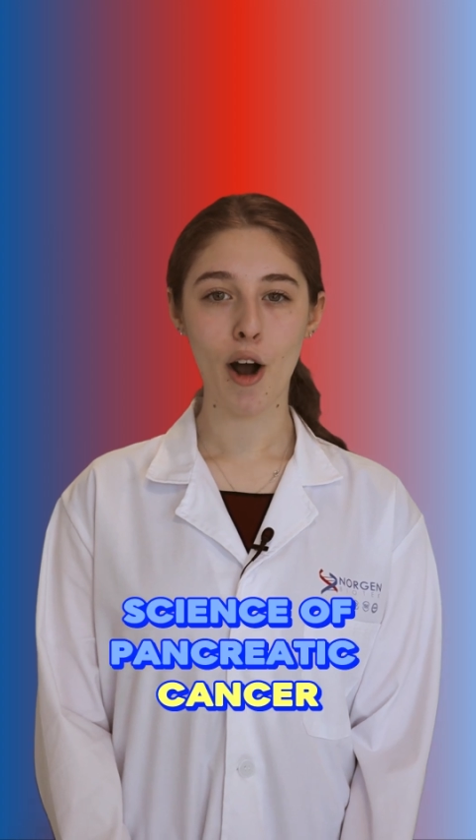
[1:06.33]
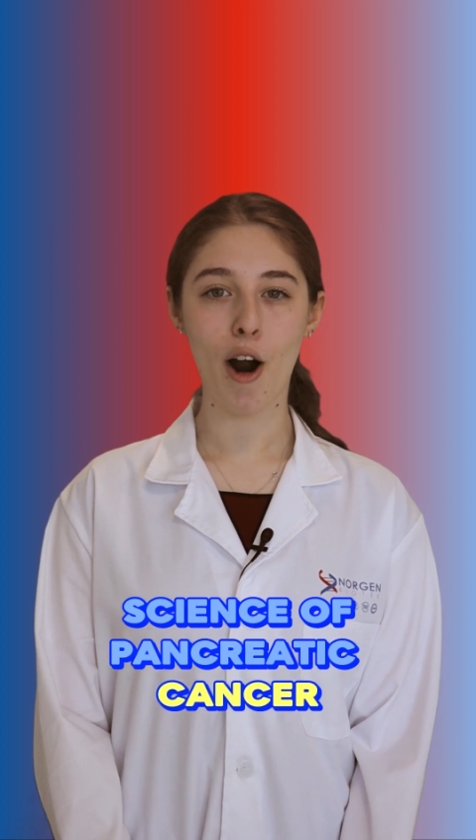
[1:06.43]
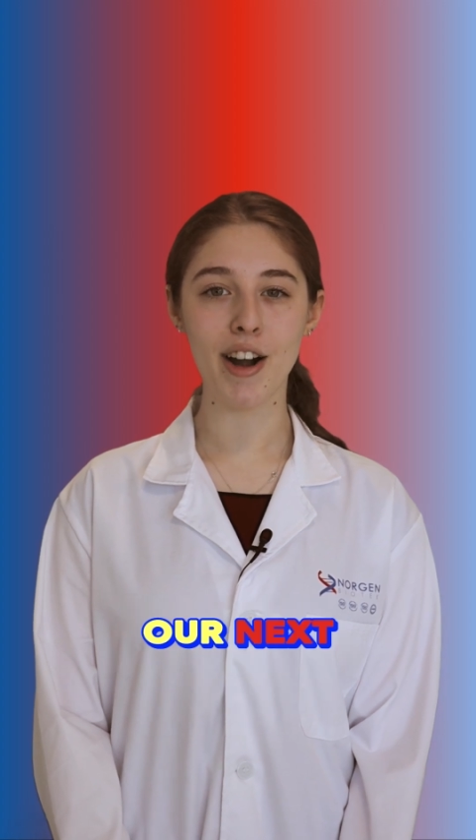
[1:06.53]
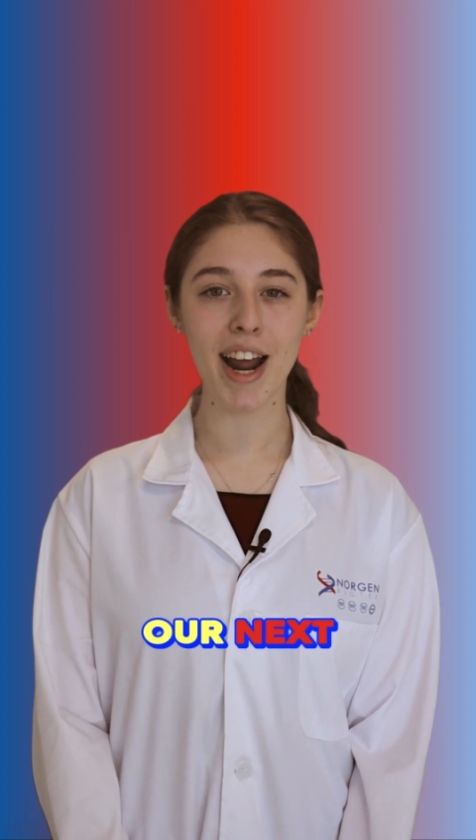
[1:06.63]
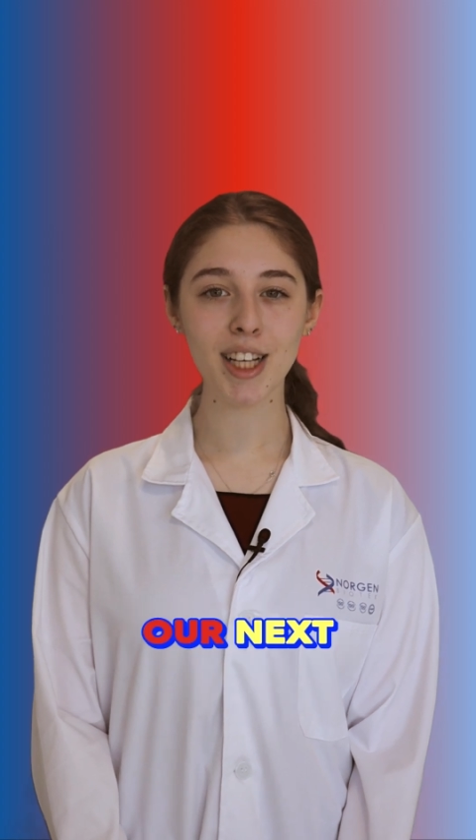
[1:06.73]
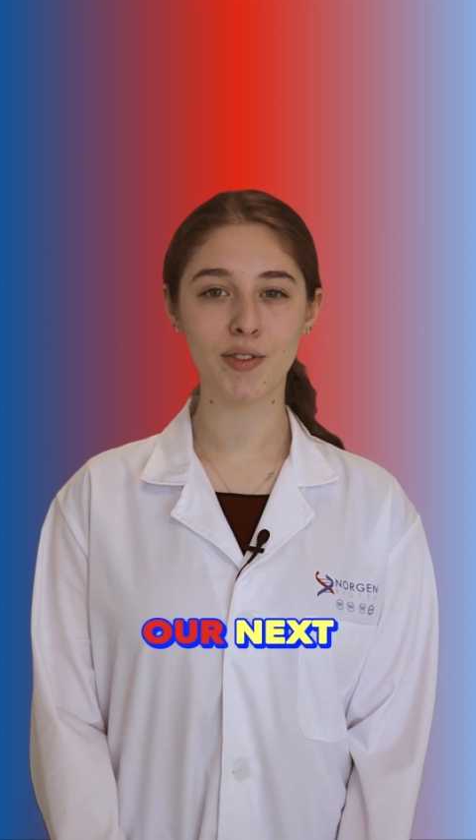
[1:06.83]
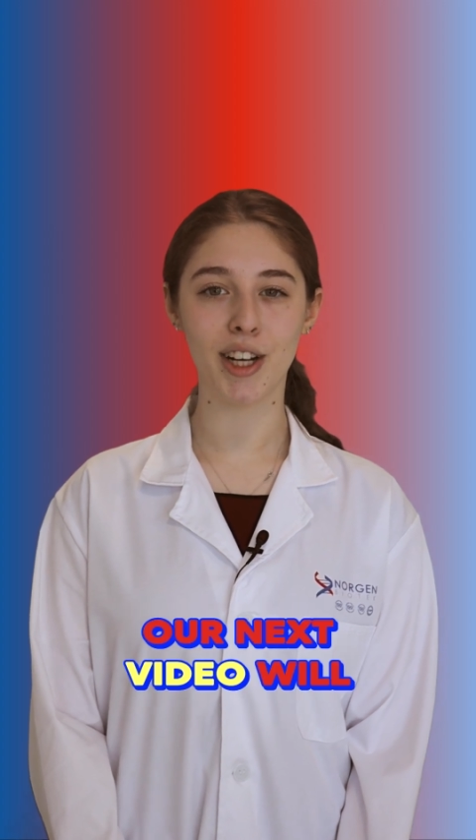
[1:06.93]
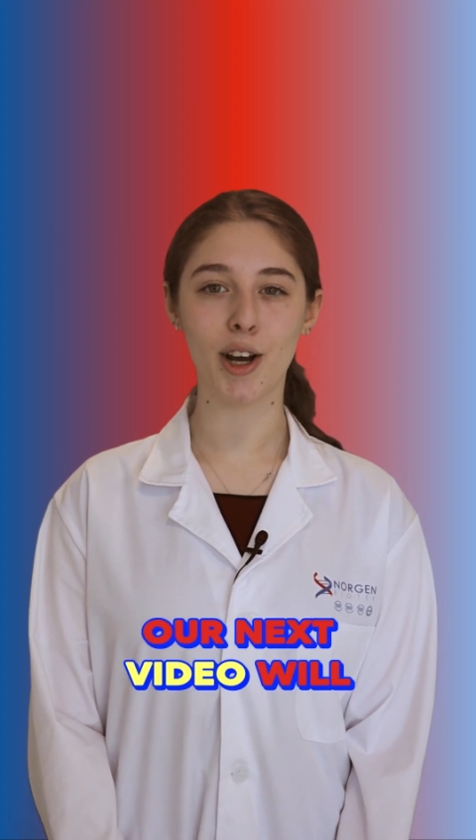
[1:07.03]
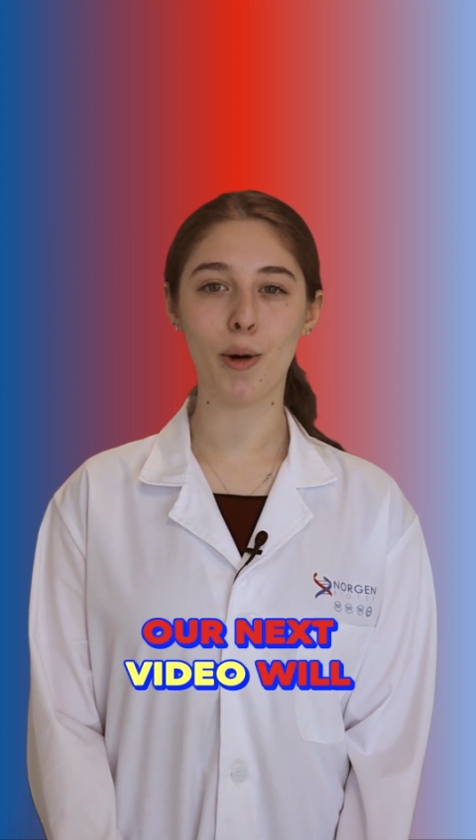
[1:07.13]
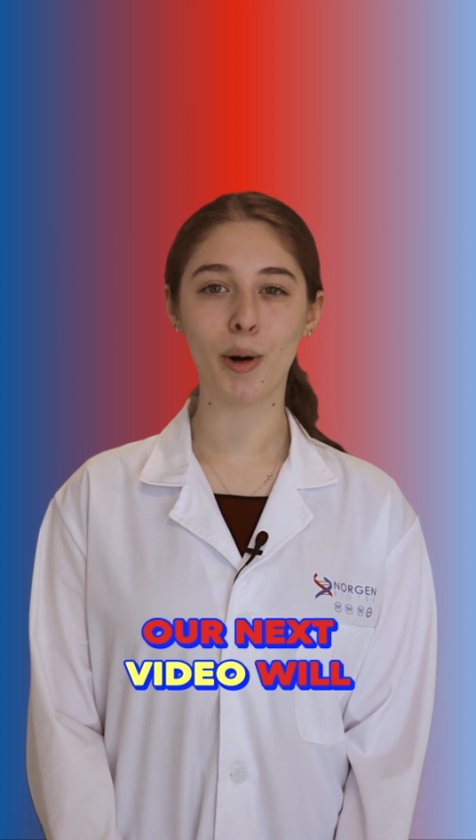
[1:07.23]
our next
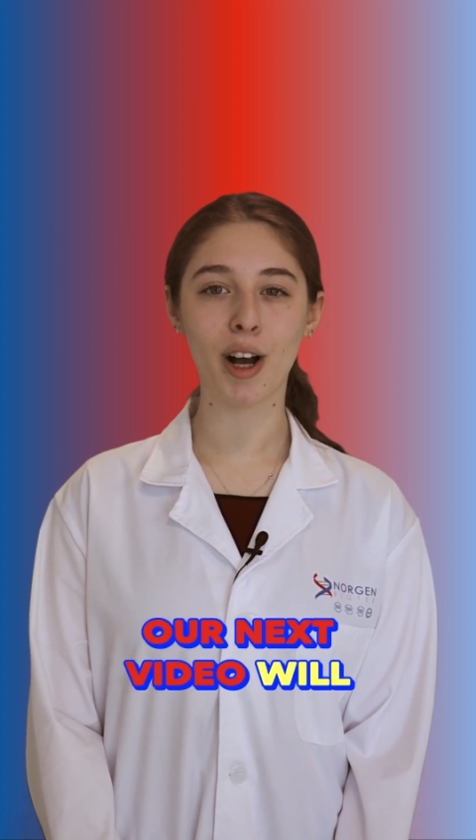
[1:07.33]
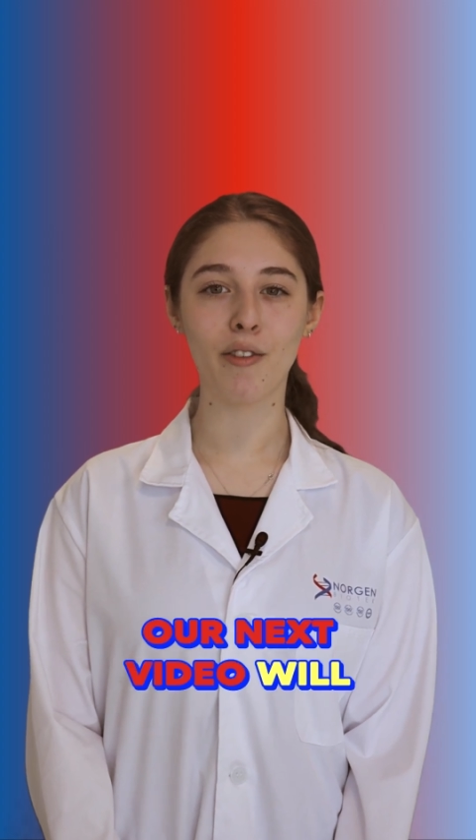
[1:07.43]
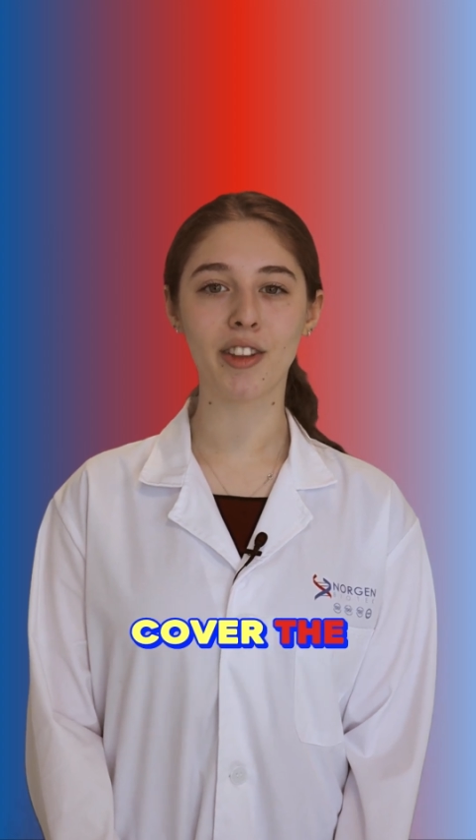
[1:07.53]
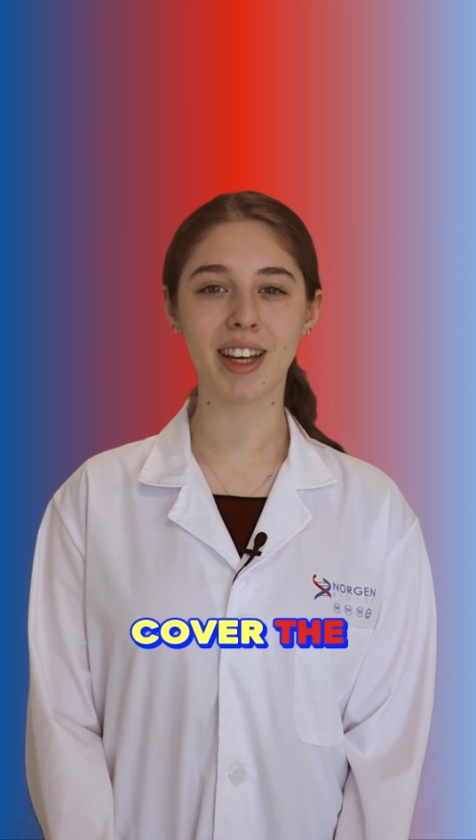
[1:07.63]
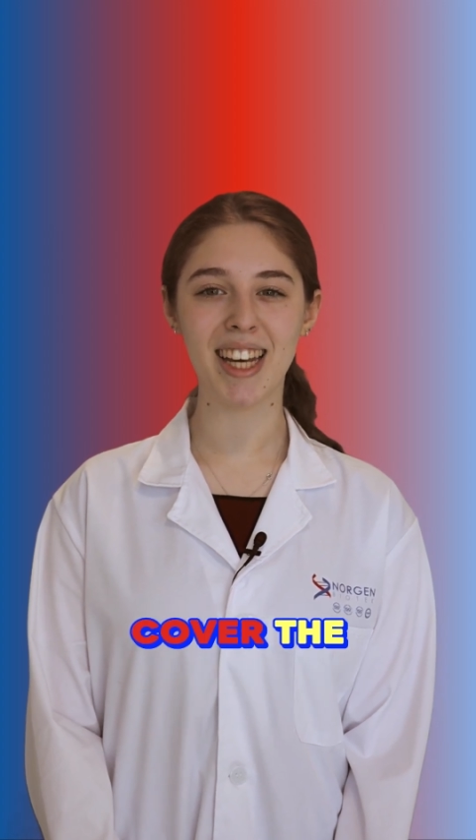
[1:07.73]
video will cover the